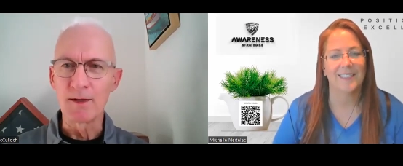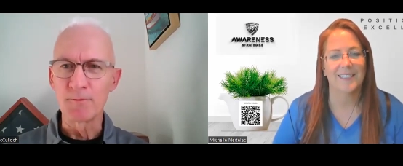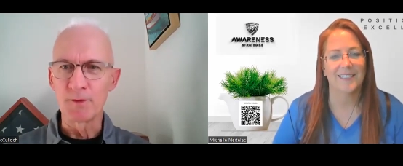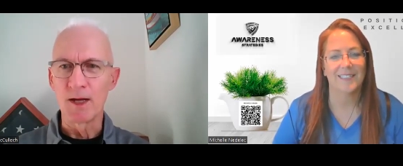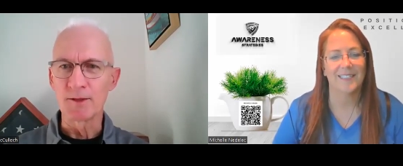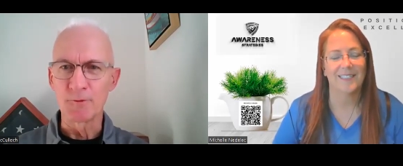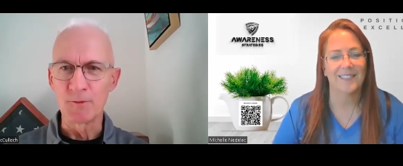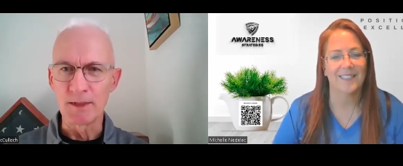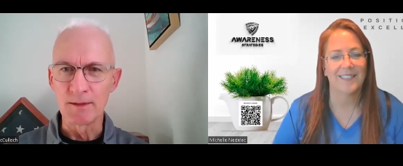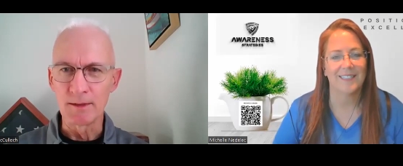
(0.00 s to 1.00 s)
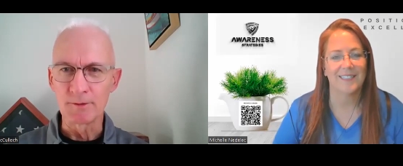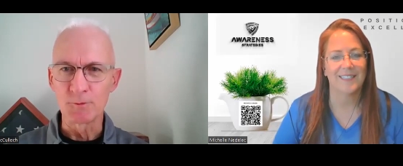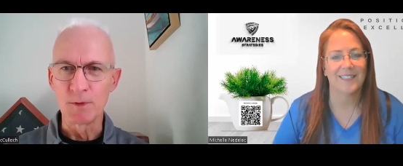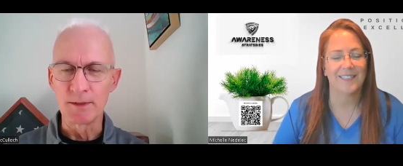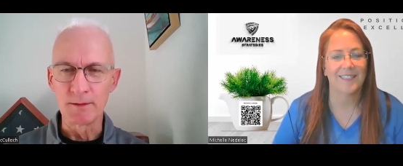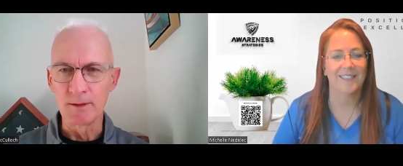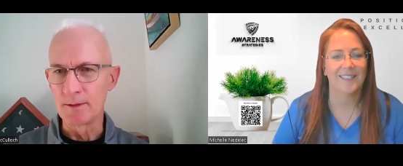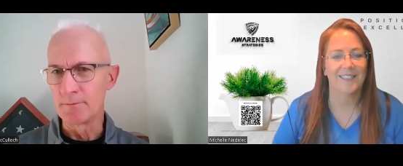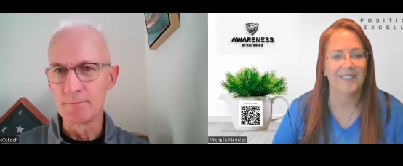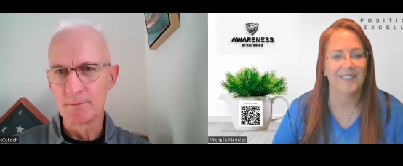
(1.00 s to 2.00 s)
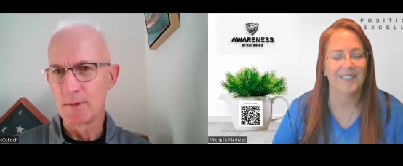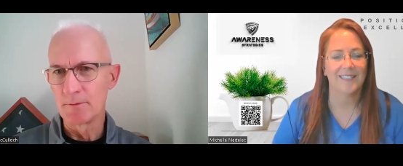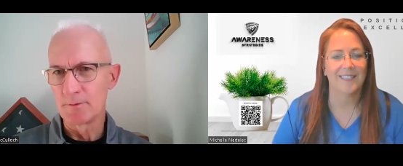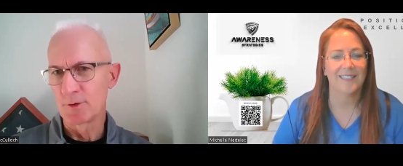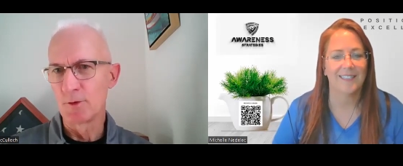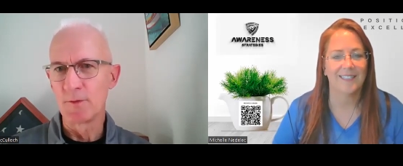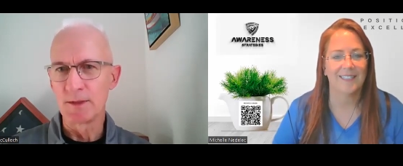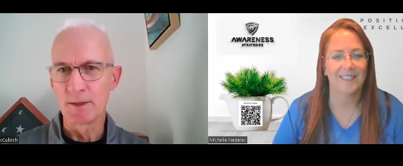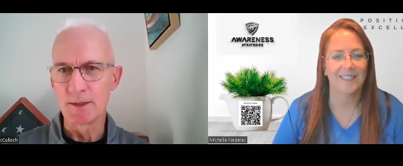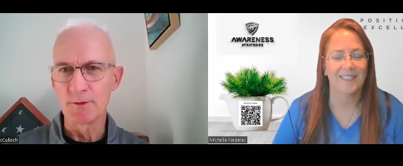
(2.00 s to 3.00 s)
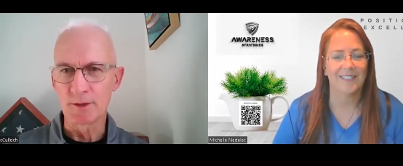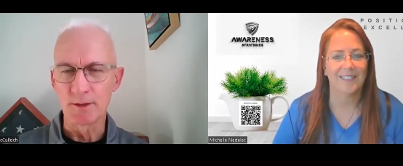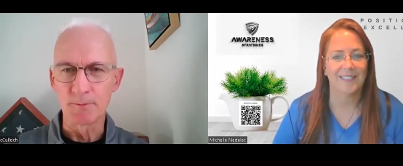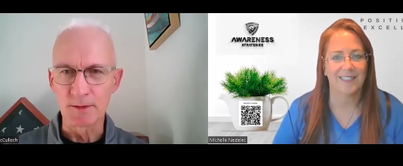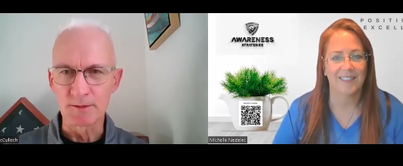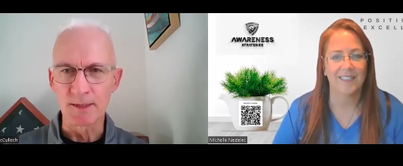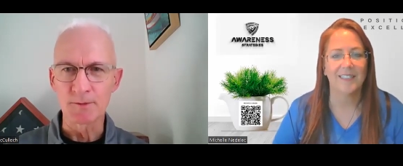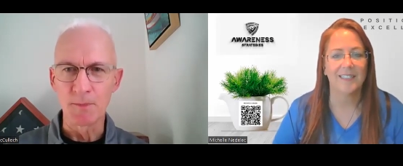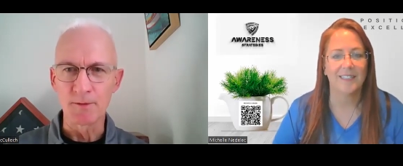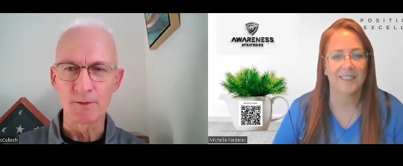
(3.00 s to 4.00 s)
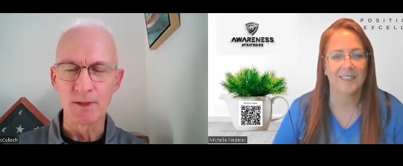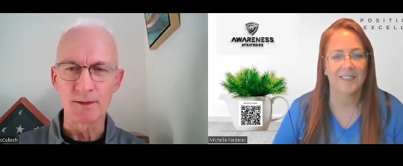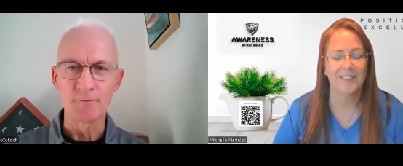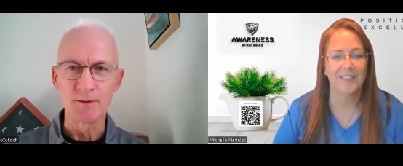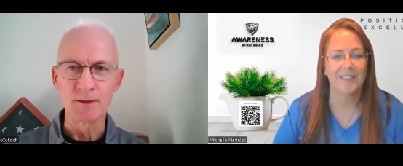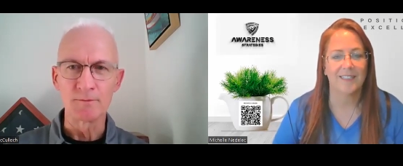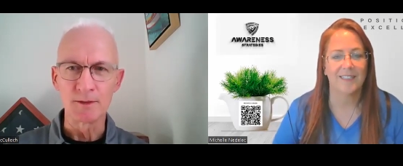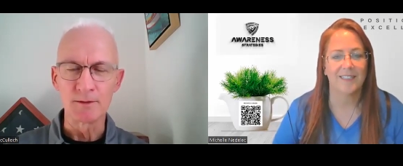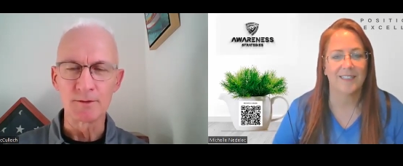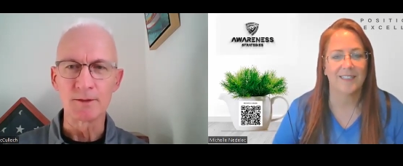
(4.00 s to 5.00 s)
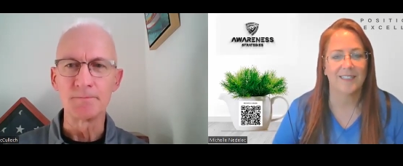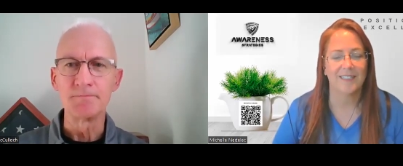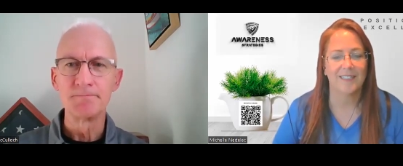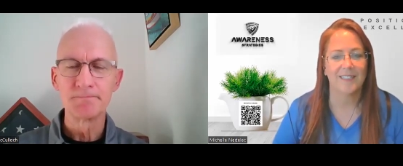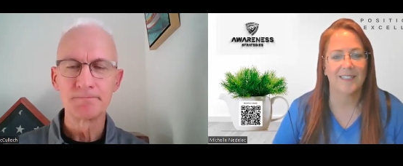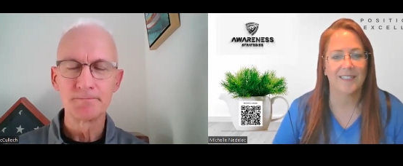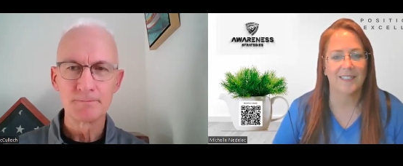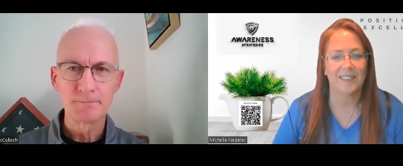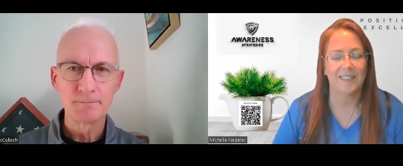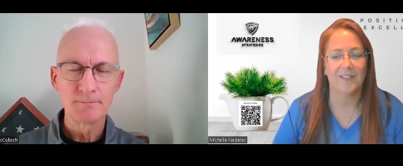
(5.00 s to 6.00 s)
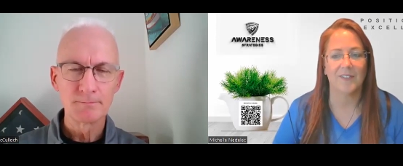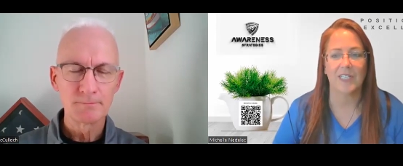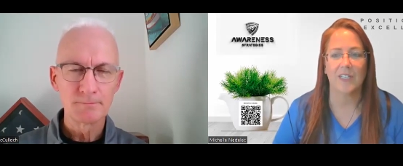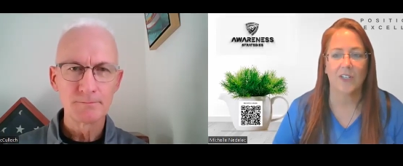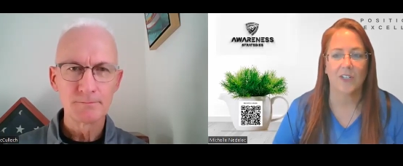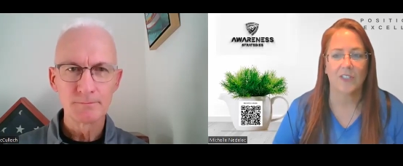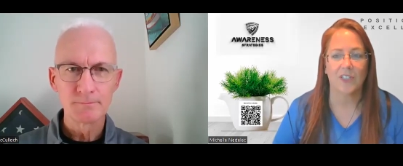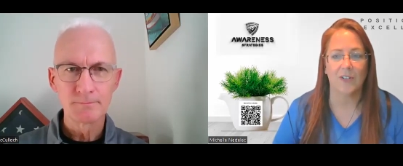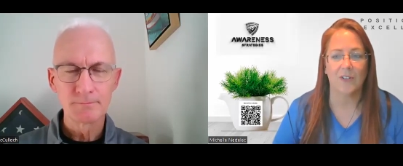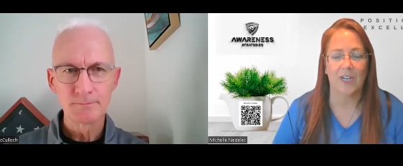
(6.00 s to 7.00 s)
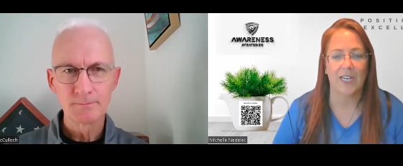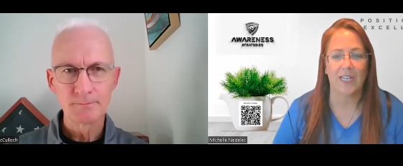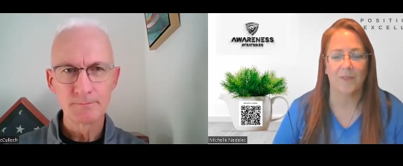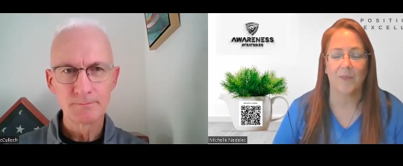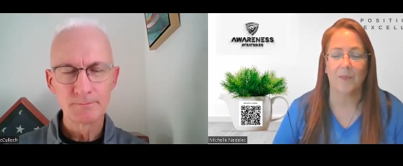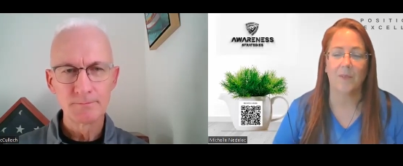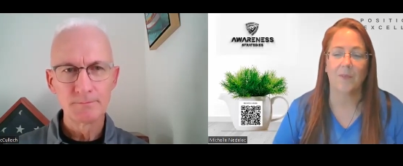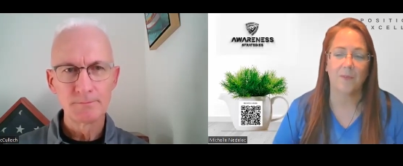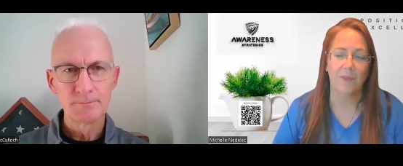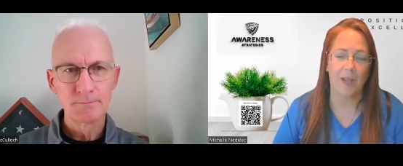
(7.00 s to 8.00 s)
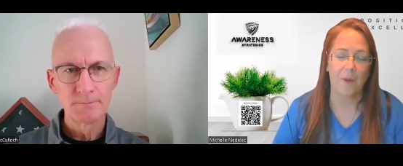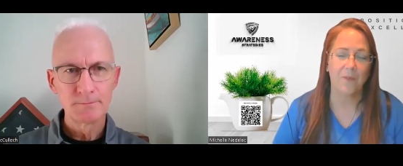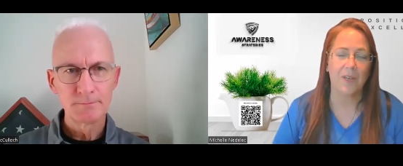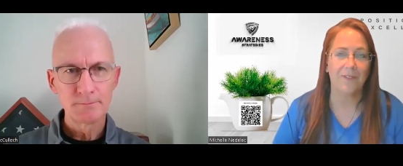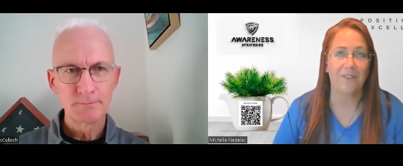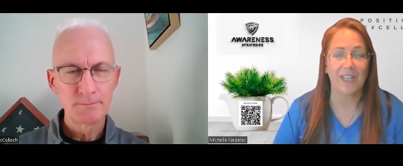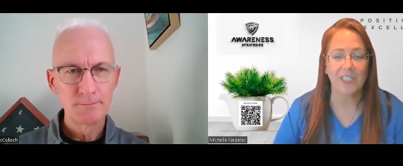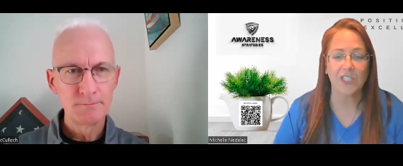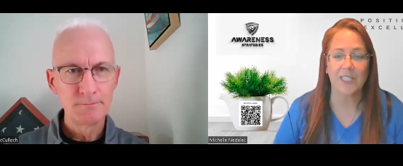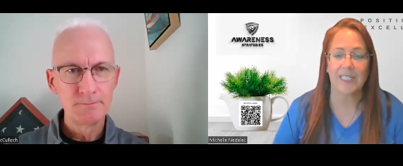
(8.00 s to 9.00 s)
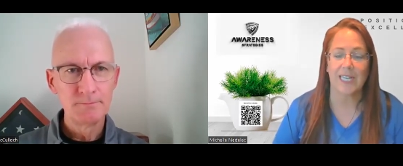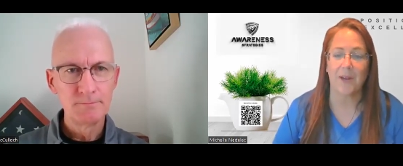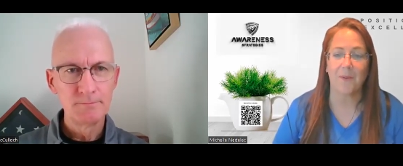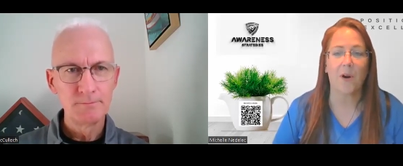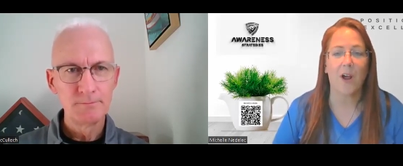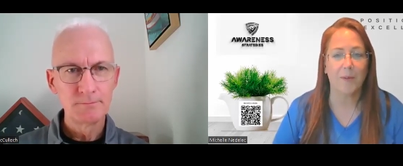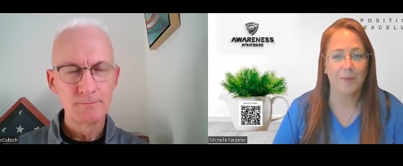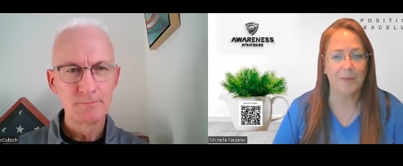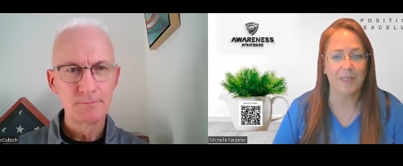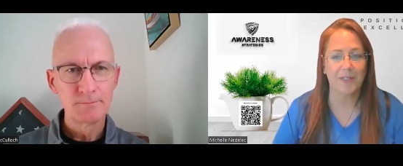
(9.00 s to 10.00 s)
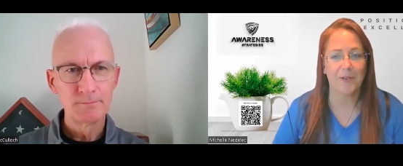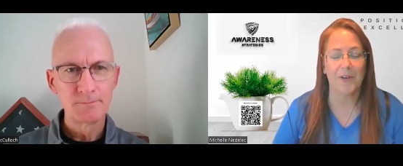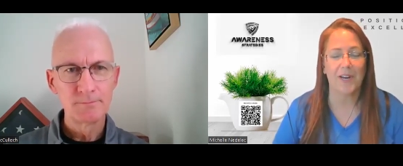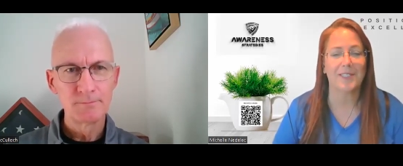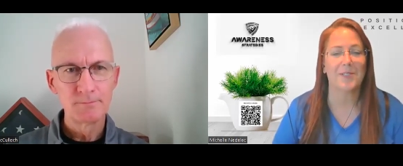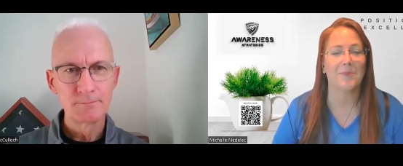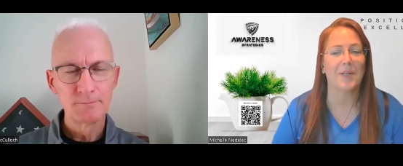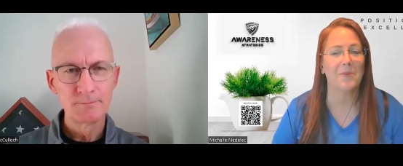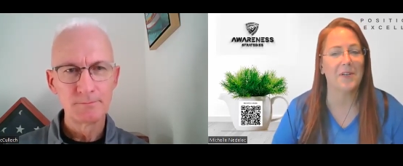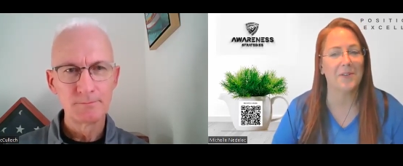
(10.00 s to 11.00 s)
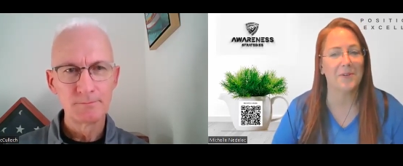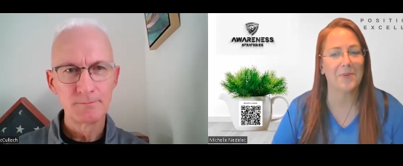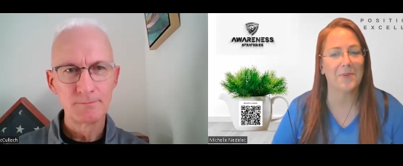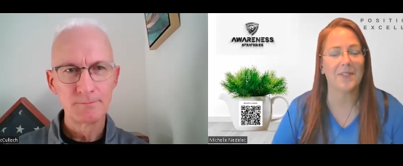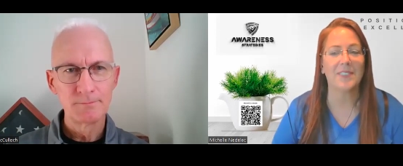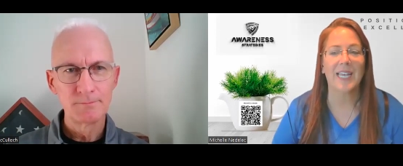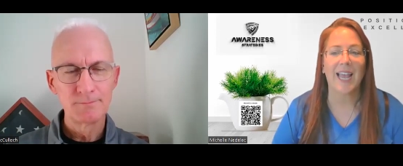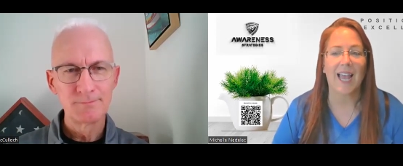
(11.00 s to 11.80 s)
Speaker 1: my philosophy. It's written in servant leadership, because that's my philosophy of leadership.
Speaker 2: Love it. So I'm going to venture to say I probably know your answer, but I want your words.